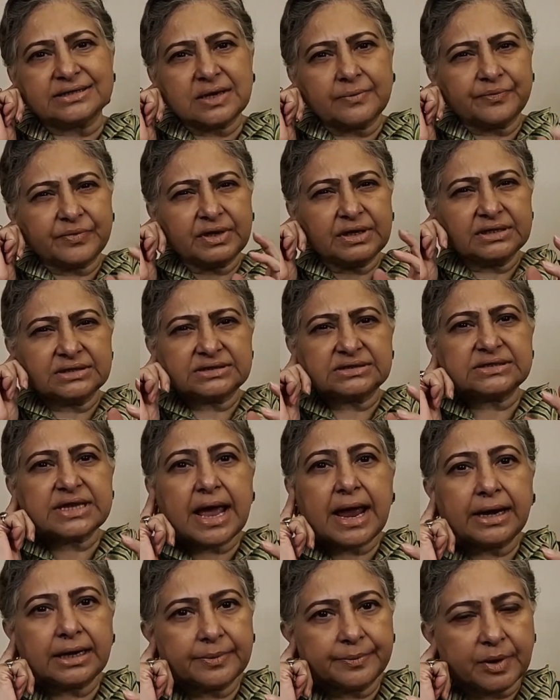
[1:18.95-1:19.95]
Something is
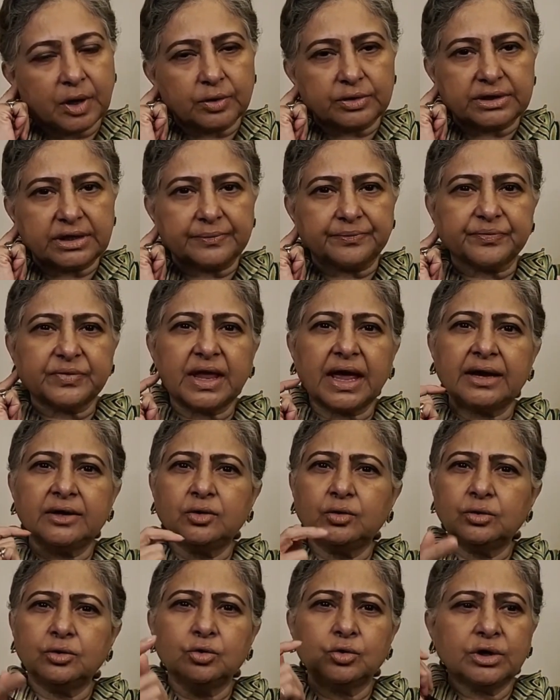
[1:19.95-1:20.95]
sad about them. I
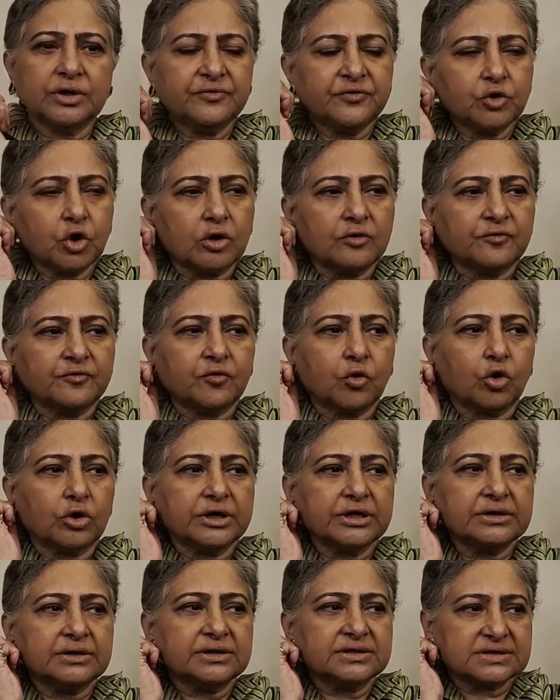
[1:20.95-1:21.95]
don't know if you all fall
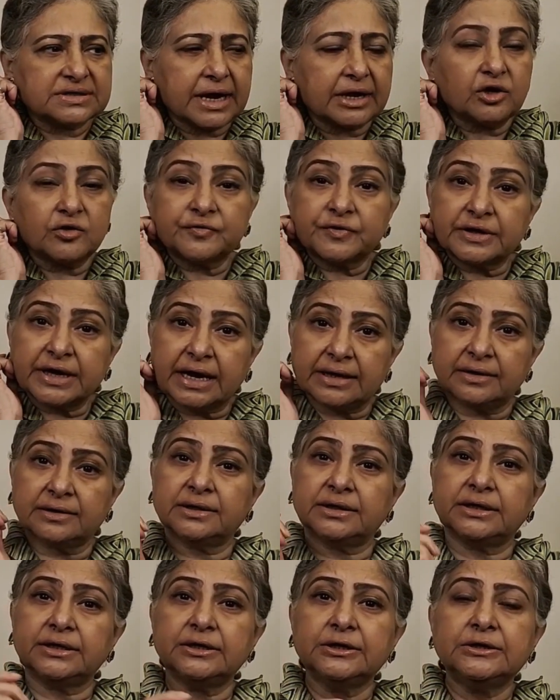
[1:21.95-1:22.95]
in this kind of a
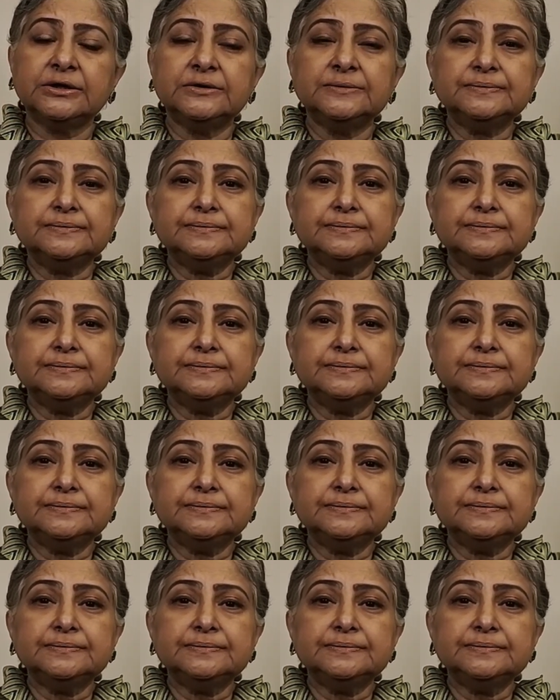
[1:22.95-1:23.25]
category.